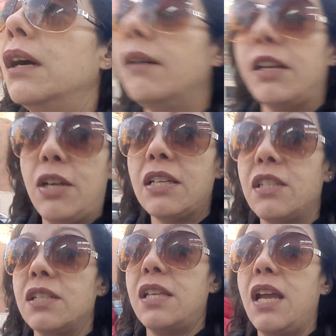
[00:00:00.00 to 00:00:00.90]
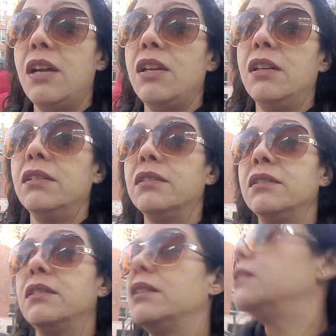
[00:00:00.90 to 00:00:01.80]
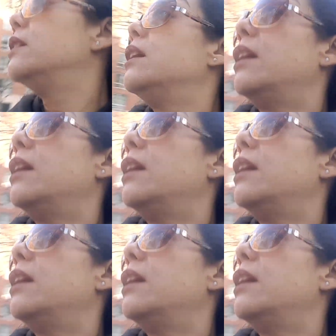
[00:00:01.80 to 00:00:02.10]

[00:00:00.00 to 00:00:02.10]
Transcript: All right, you guys gonna stay out here? Sure.